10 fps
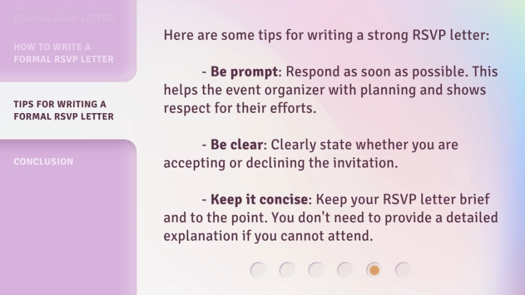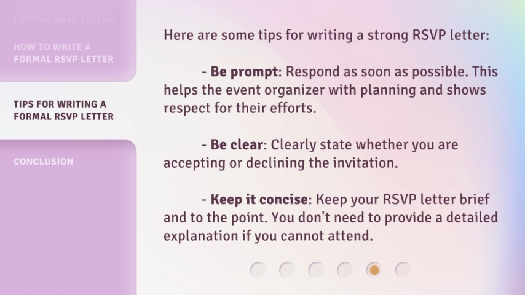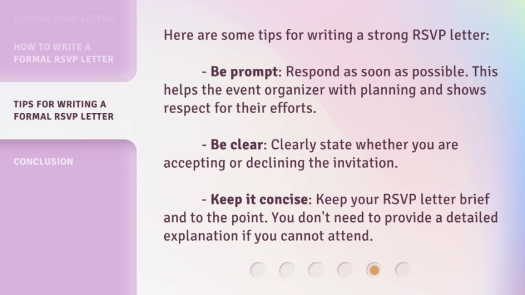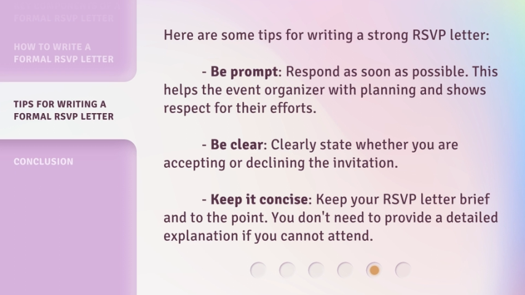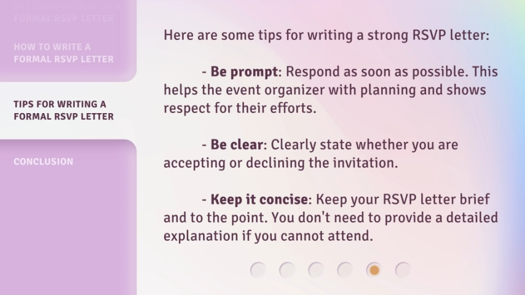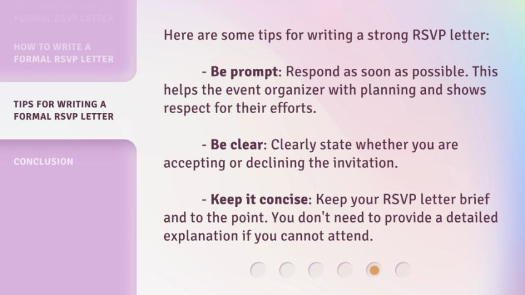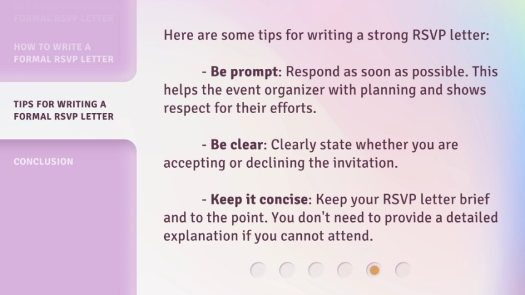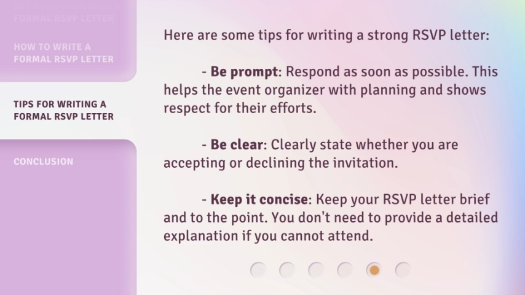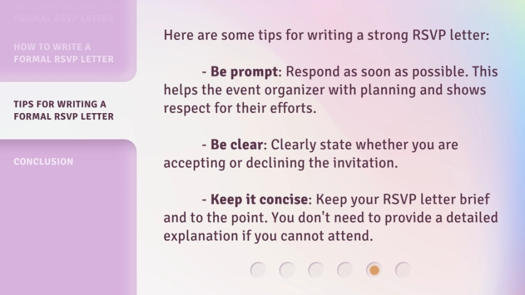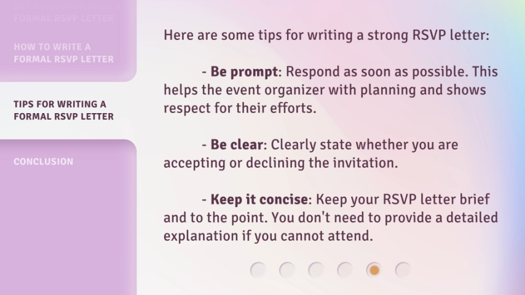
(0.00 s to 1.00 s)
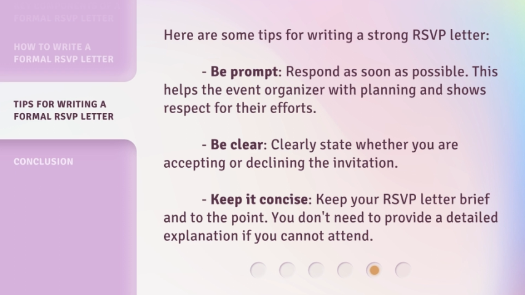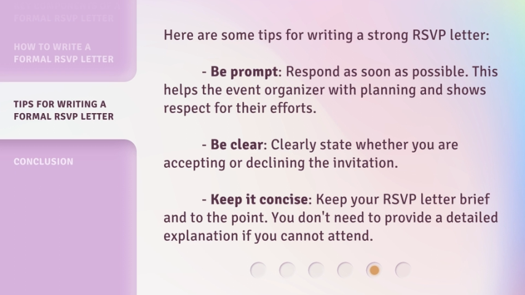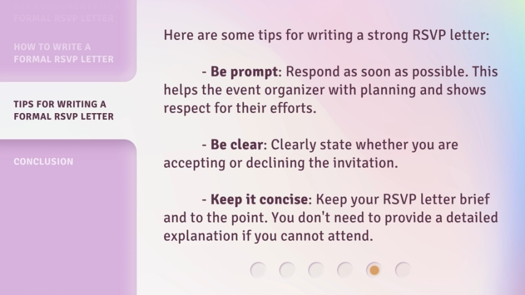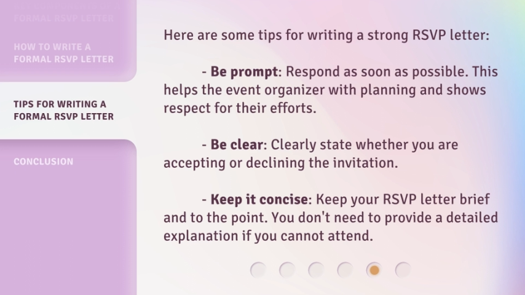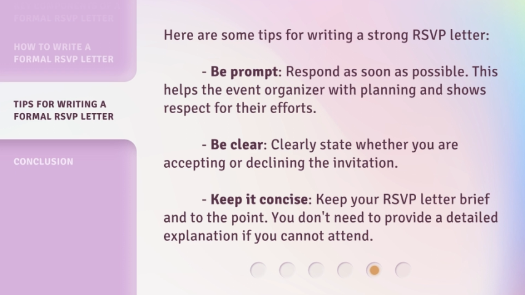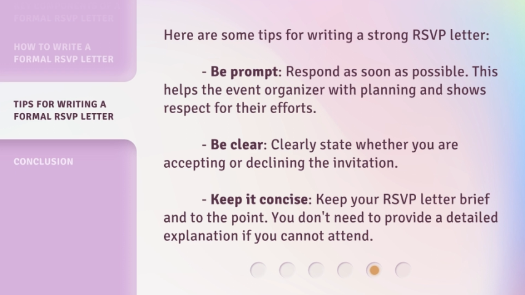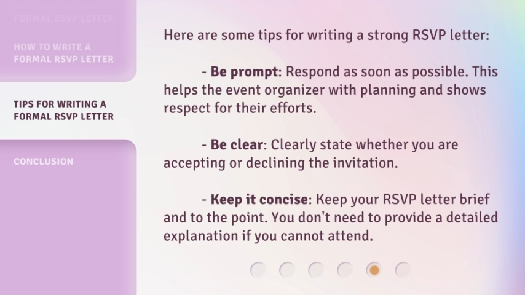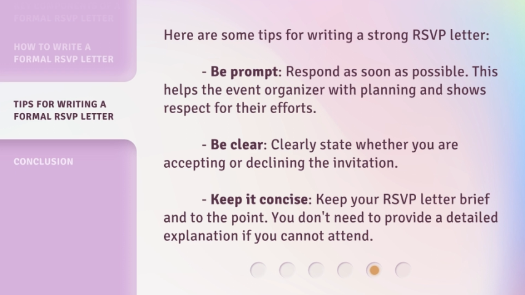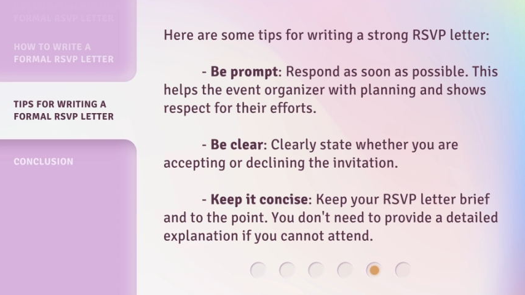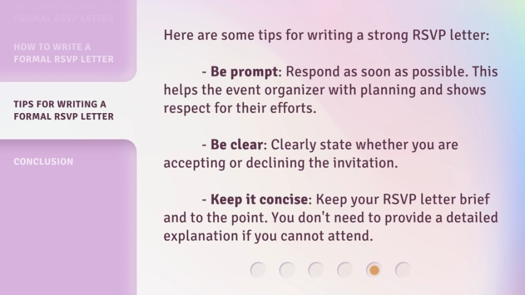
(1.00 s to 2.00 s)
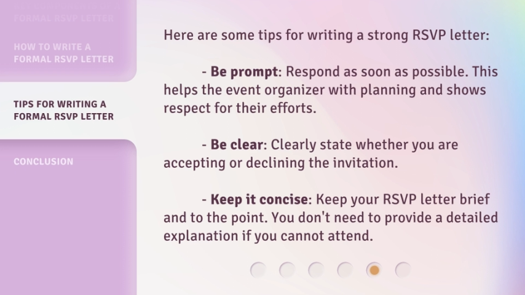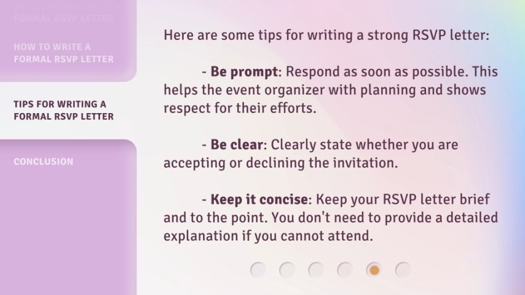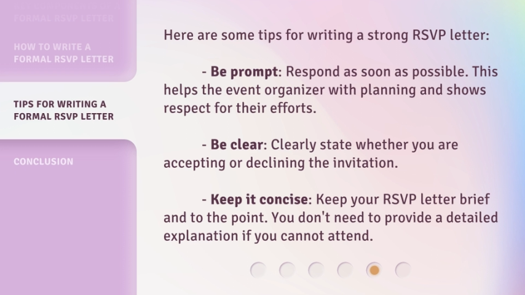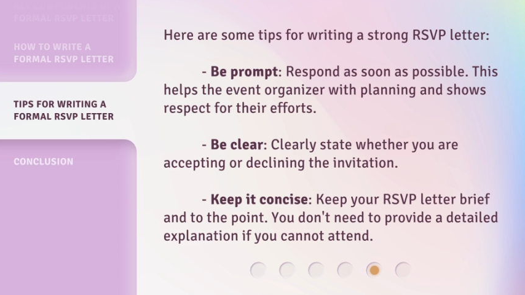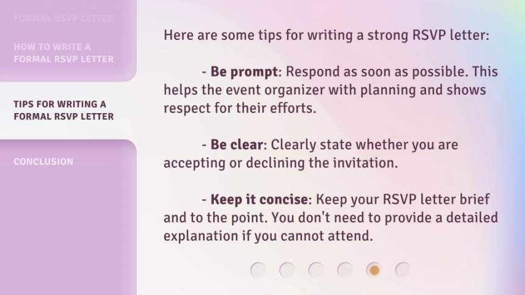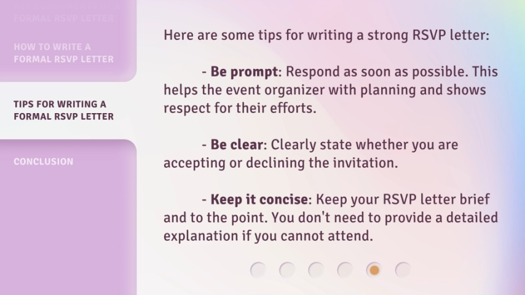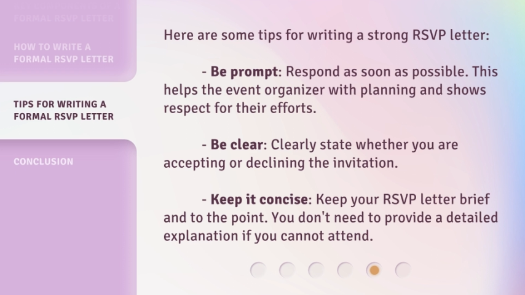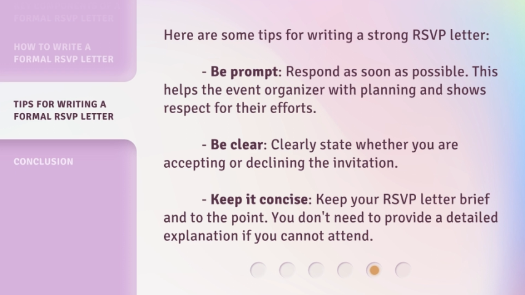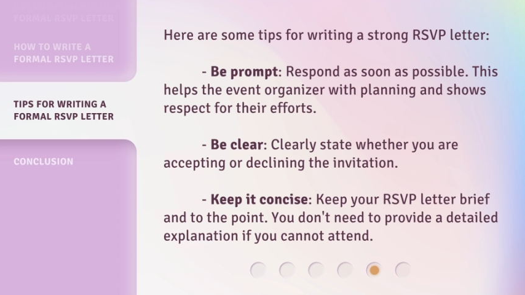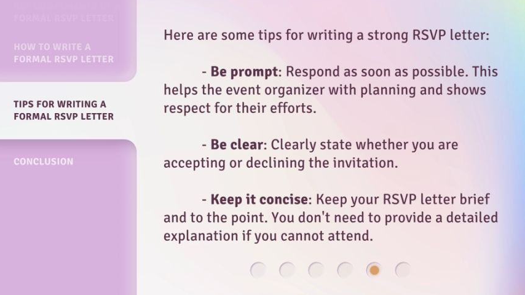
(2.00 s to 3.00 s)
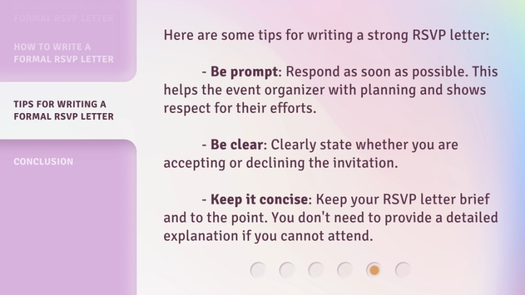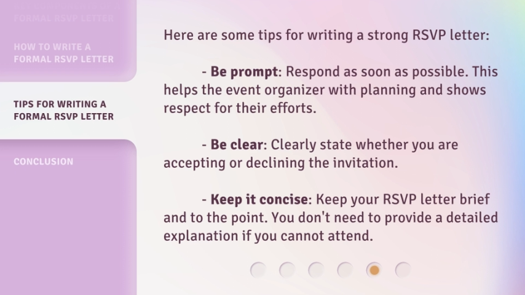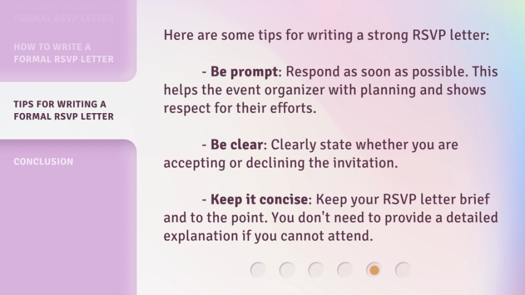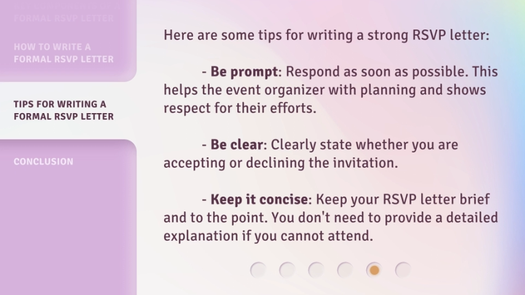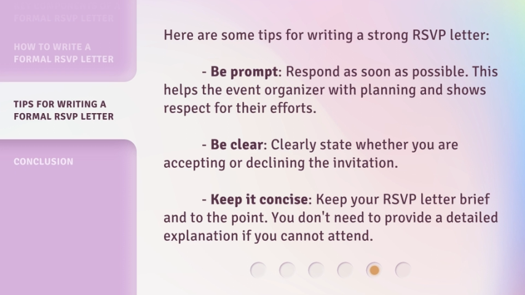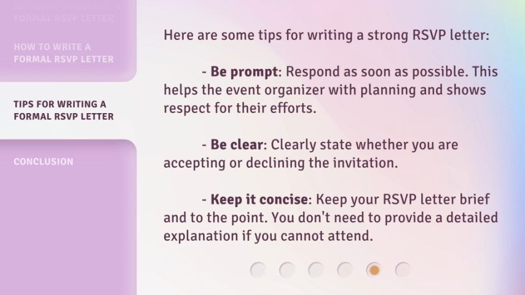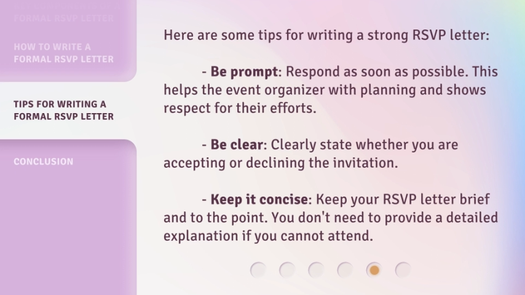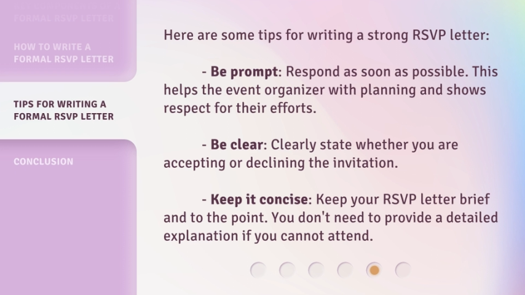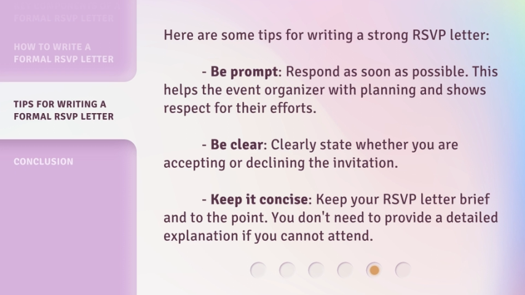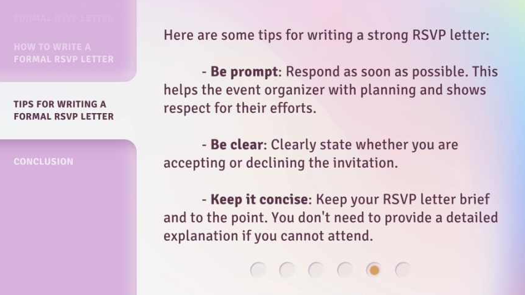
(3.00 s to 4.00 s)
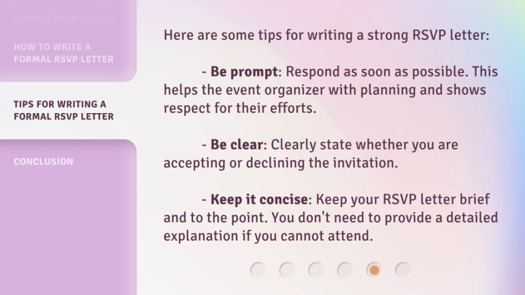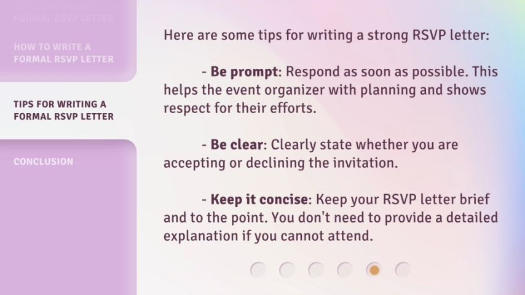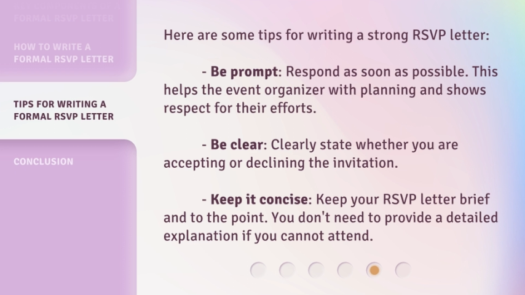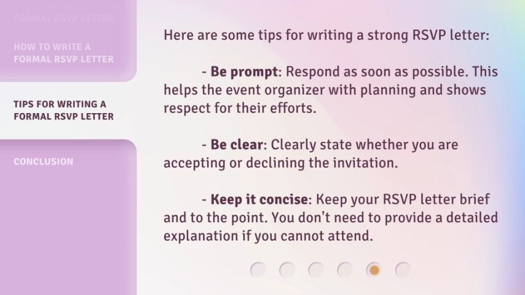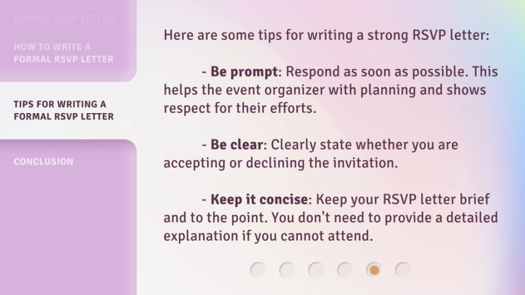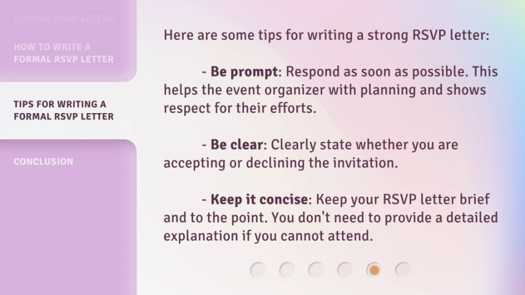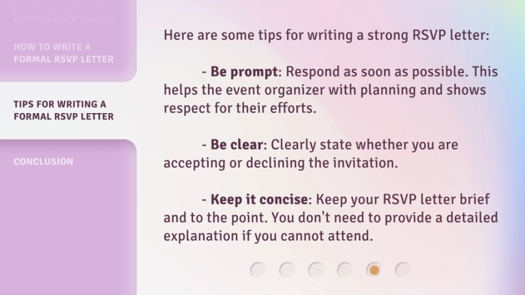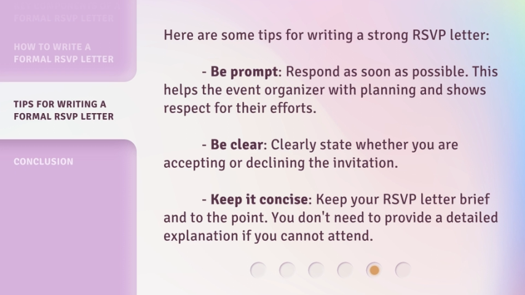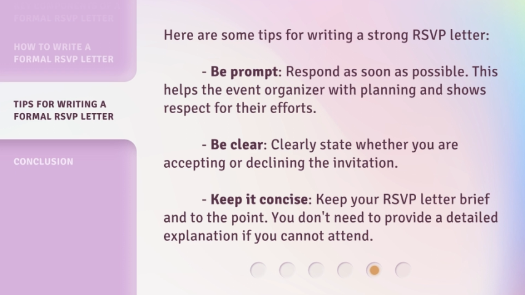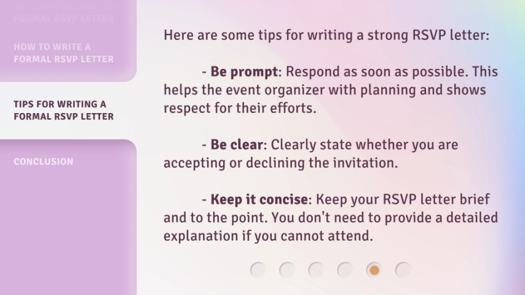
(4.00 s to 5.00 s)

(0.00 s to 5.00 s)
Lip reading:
(no speaker visible)